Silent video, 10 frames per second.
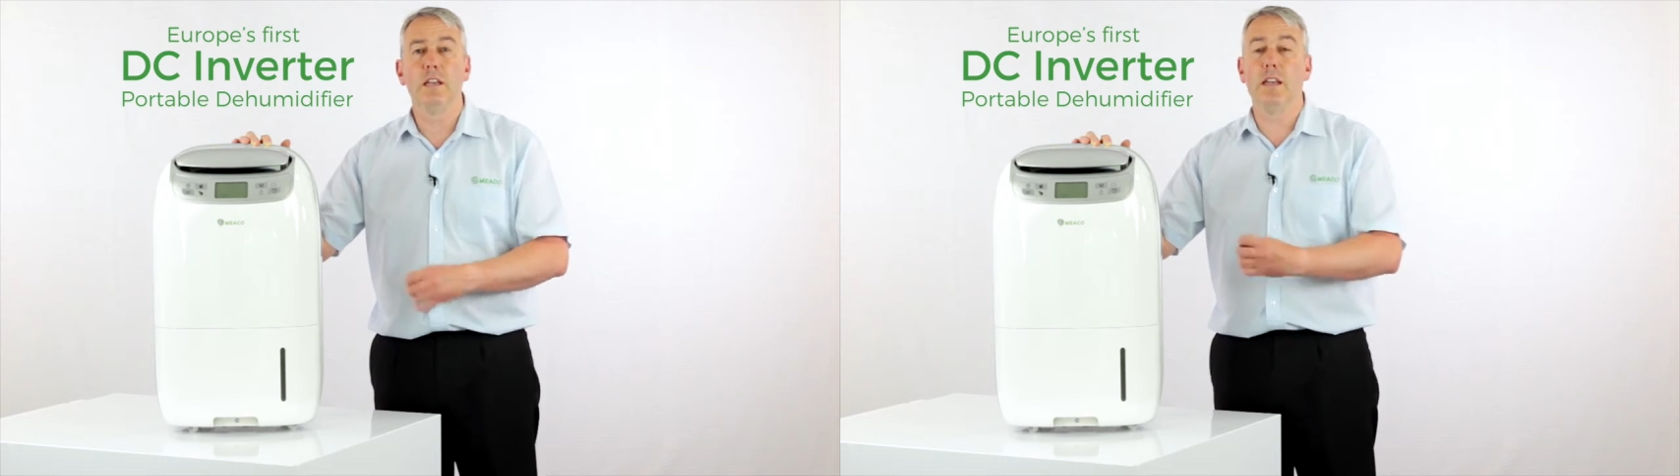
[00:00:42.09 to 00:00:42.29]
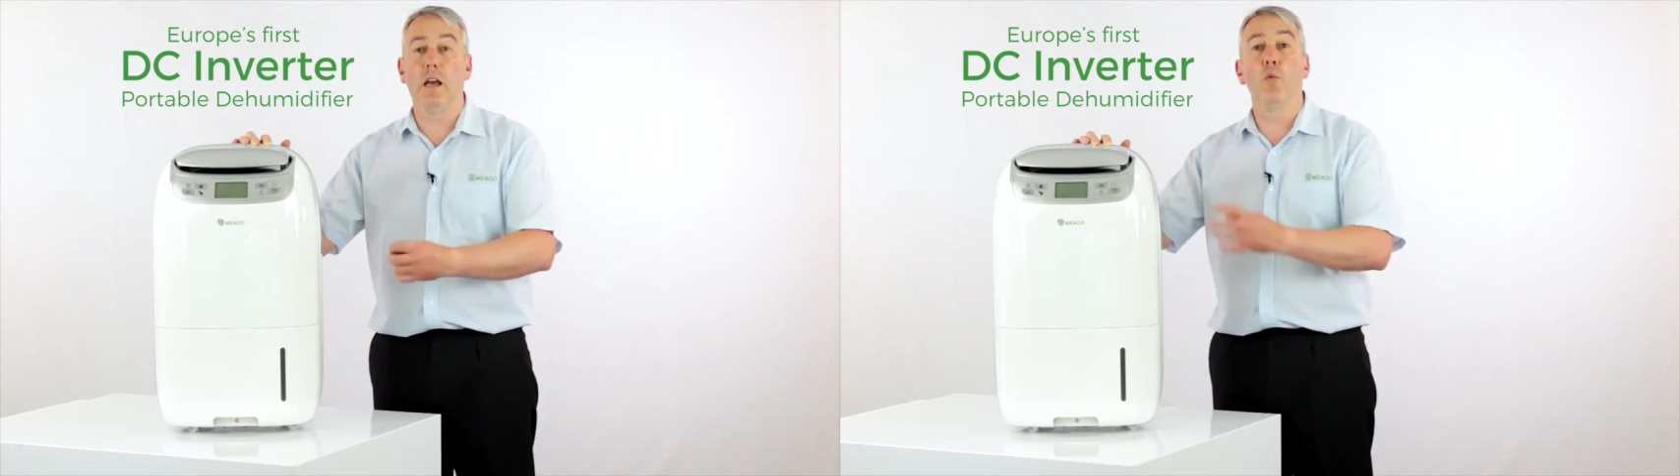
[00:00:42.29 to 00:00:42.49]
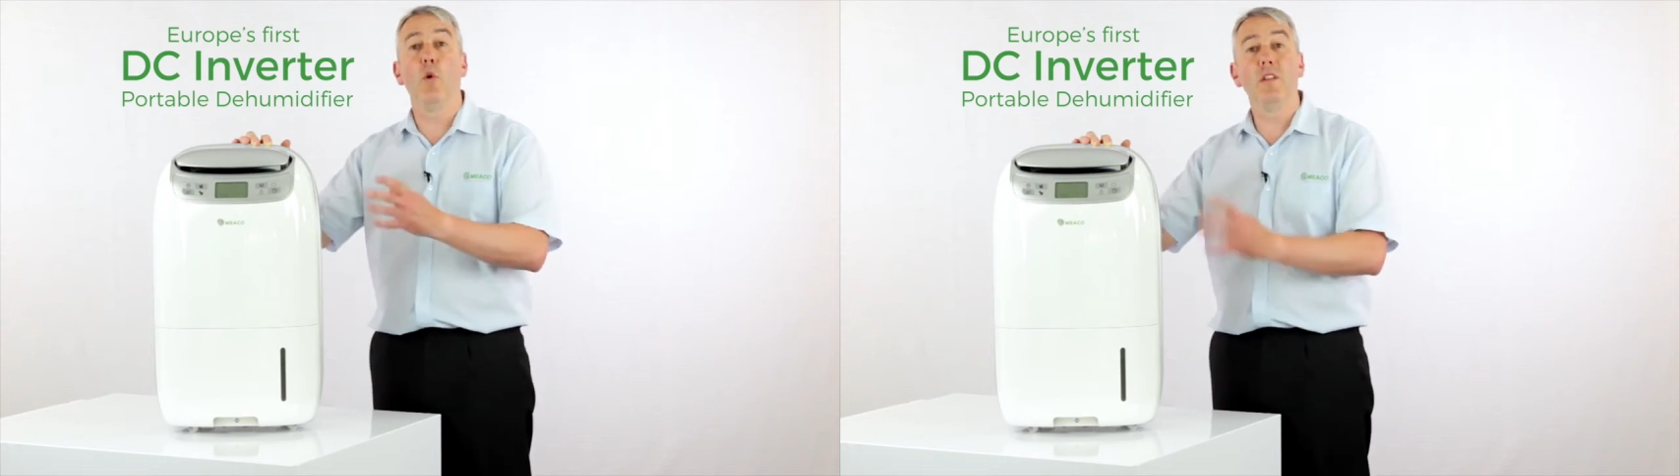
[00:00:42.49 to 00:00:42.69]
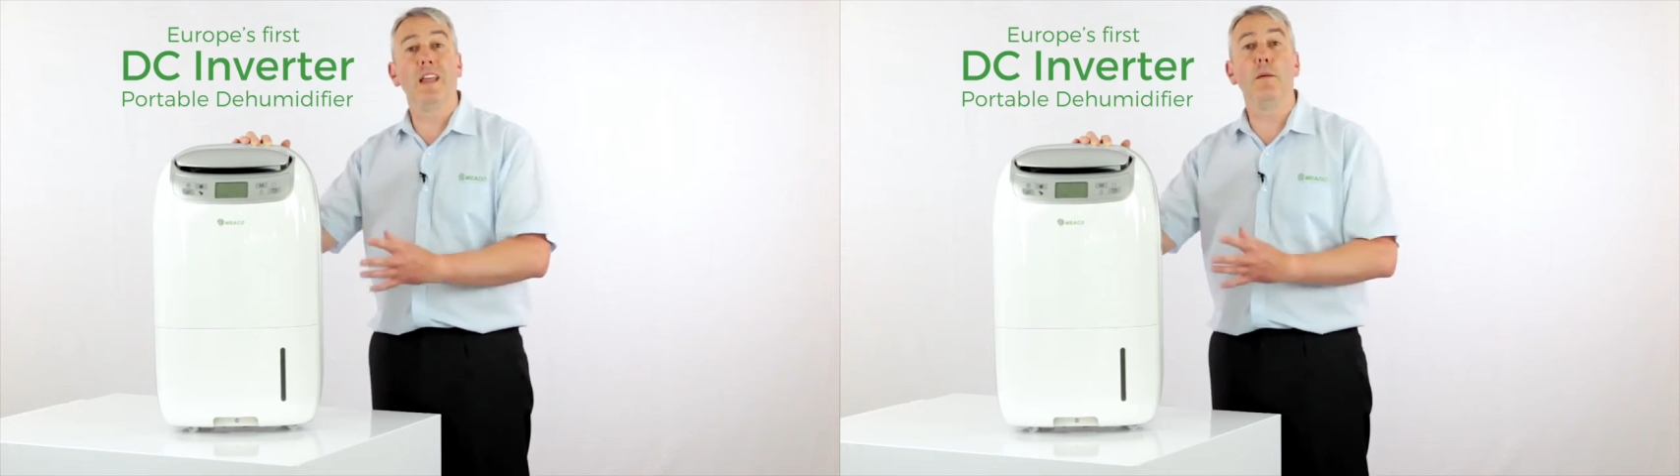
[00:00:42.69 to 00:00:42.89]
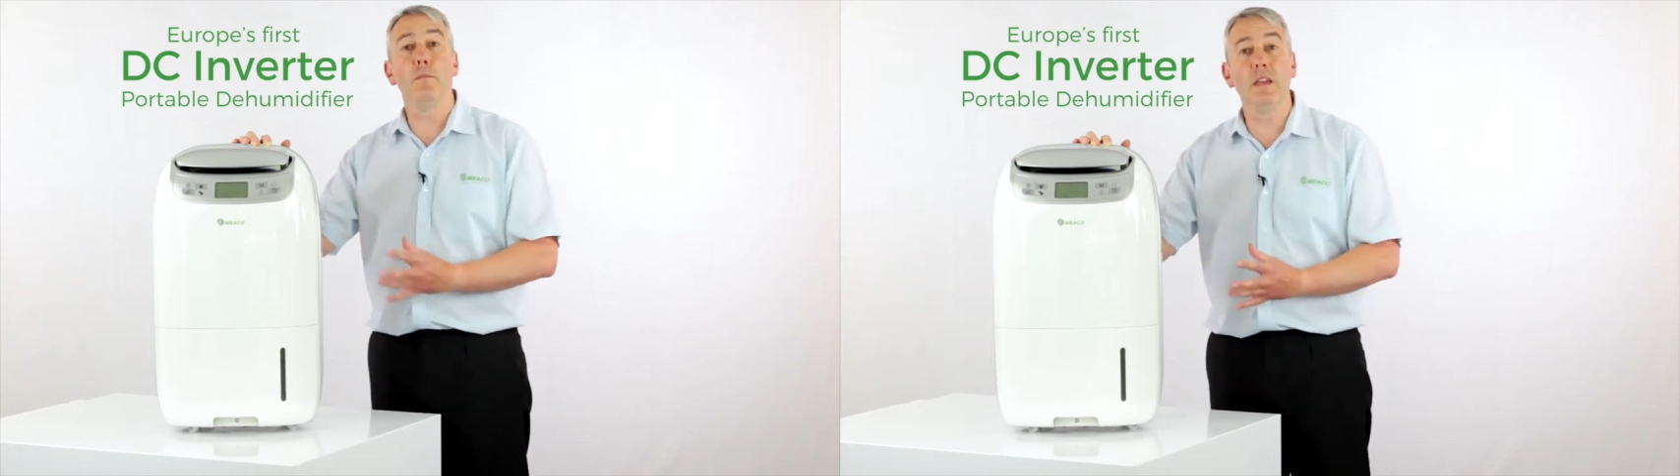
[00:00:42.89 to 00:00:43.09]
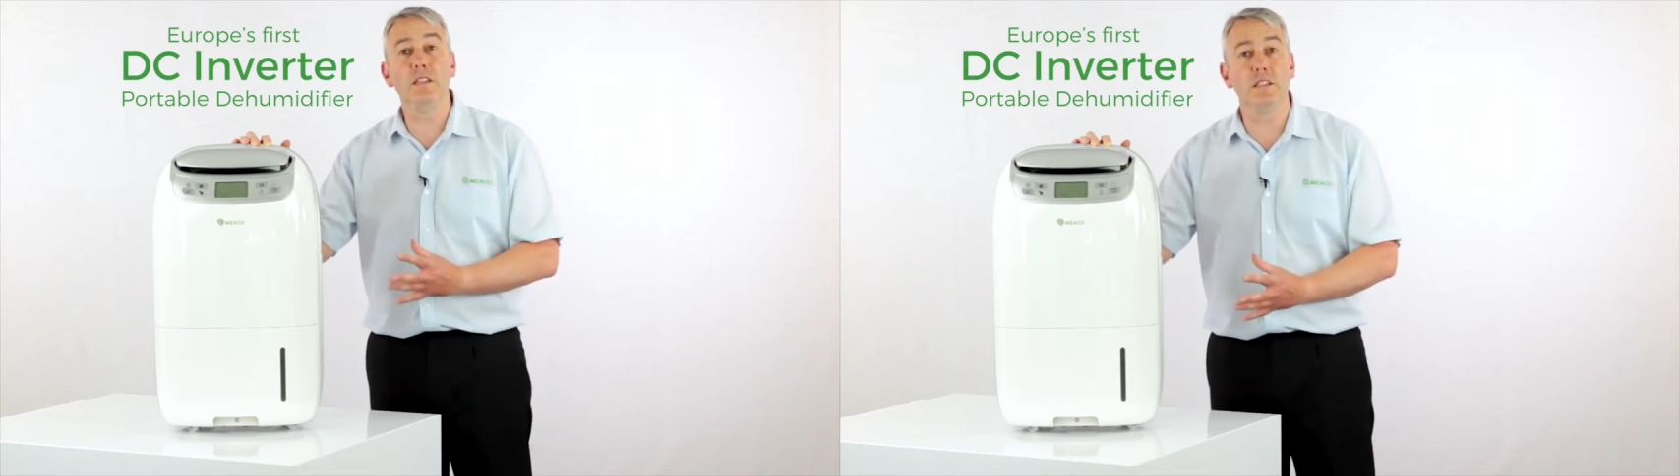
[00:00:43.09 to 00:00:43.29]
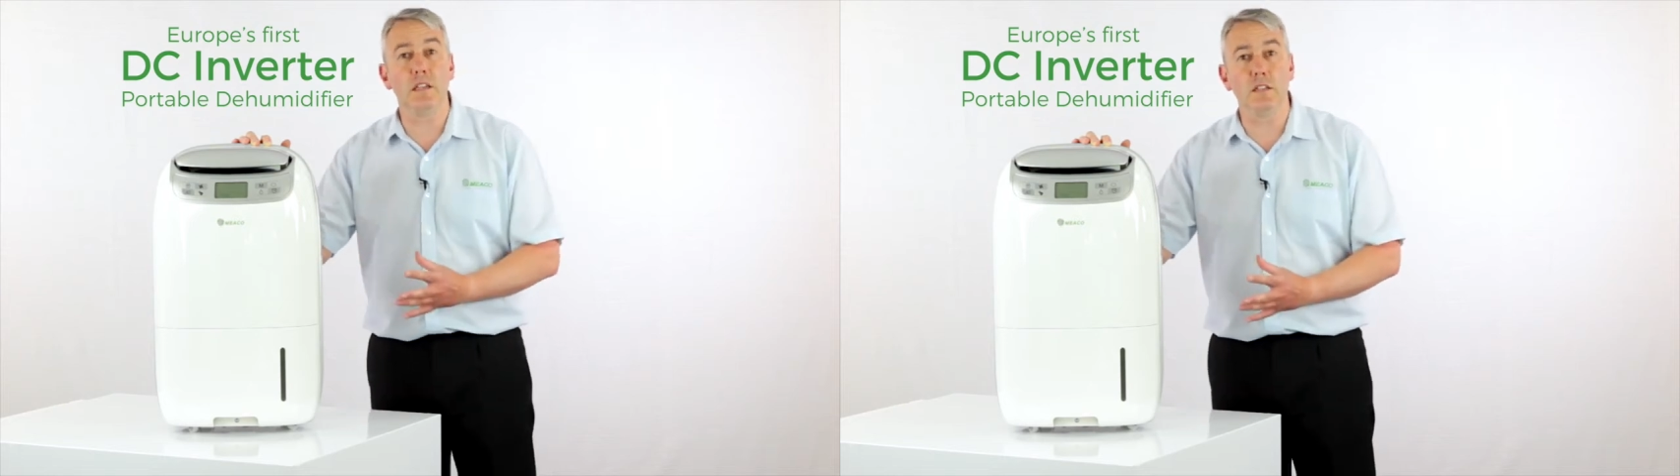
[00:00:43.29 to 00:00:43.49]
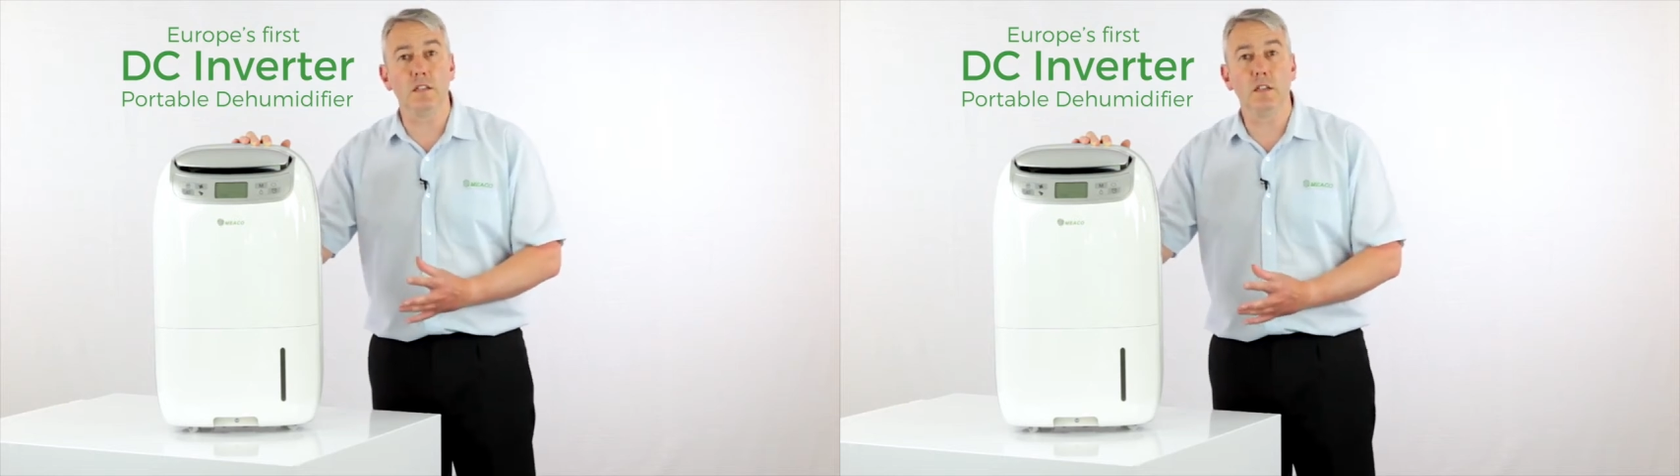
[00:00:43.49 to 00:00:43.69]
Now what that means
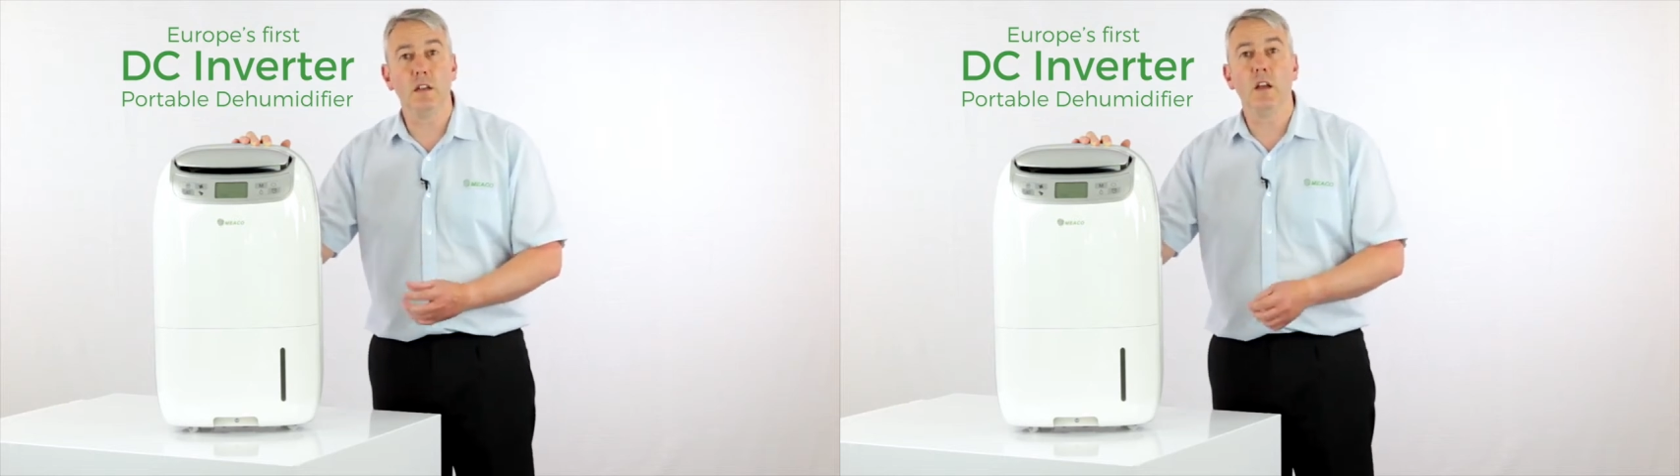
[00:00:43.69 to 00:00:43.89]
is